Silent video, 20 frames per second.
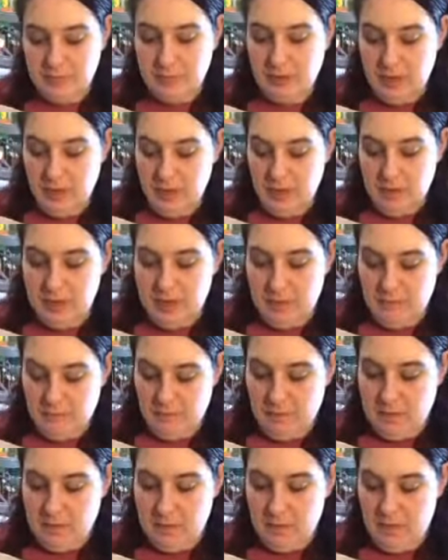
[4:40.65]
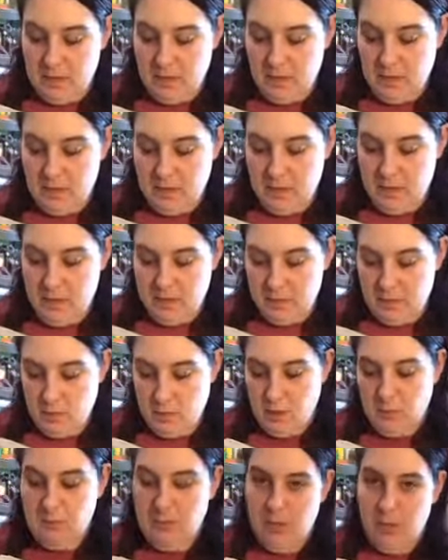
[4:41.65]
okay, so
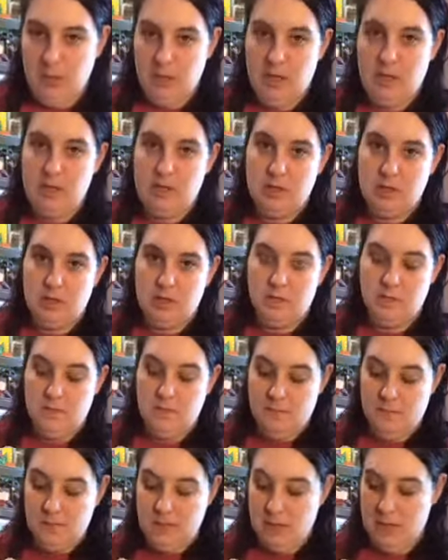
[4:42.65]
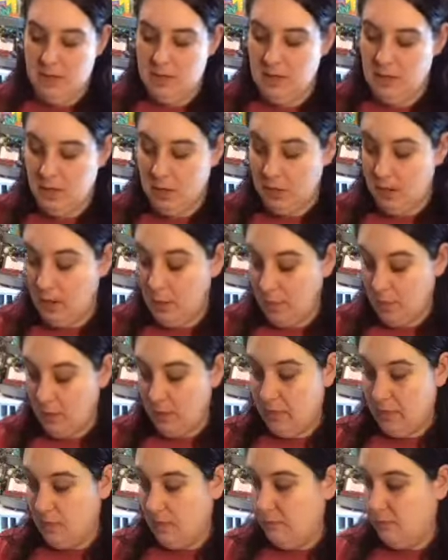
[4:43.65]
normally when I do video, or
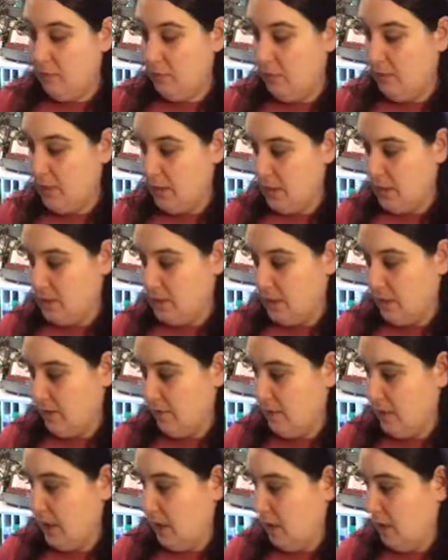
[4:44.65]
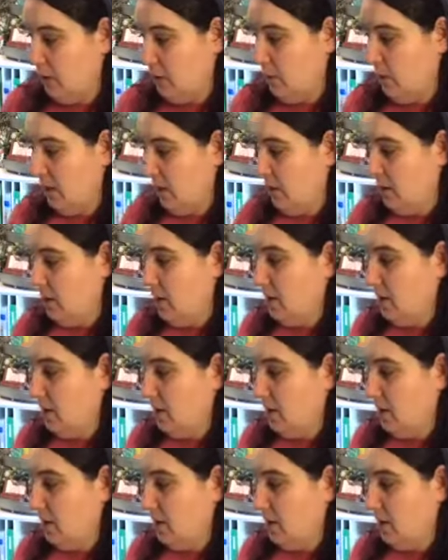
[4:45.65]
the few videos that I've done with